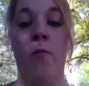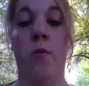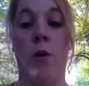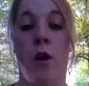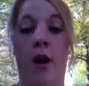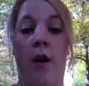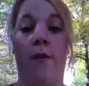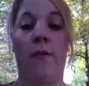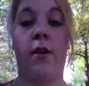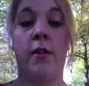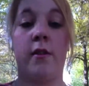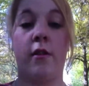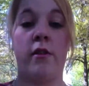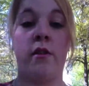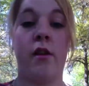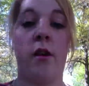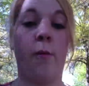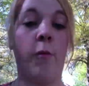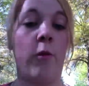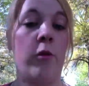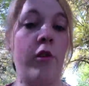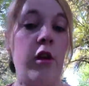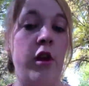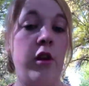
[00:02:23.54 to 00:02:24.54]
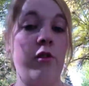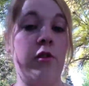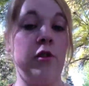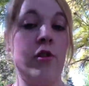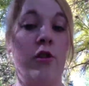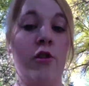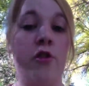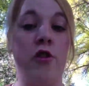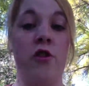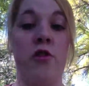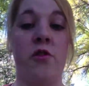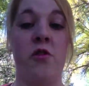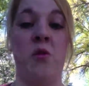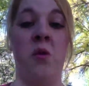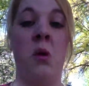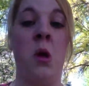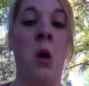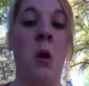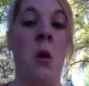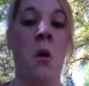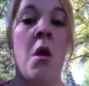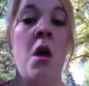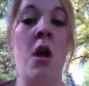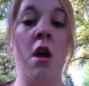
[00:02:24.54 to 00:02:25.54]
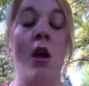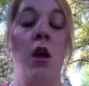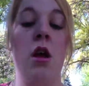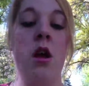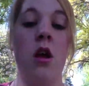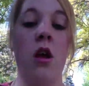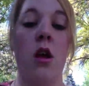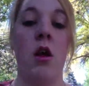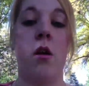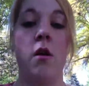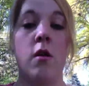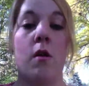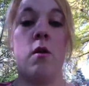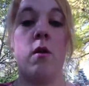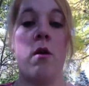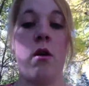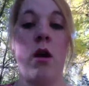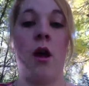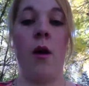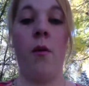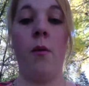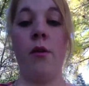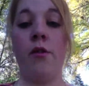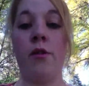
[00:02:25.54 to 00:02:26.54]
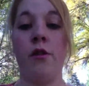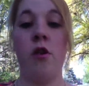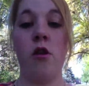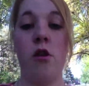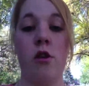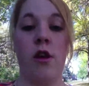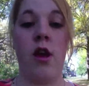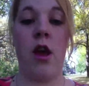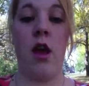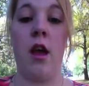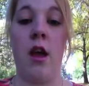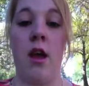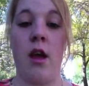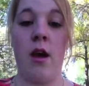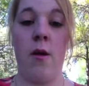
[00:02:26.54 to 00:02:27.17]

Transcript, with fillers: We're having this conversation just you know, how was your day?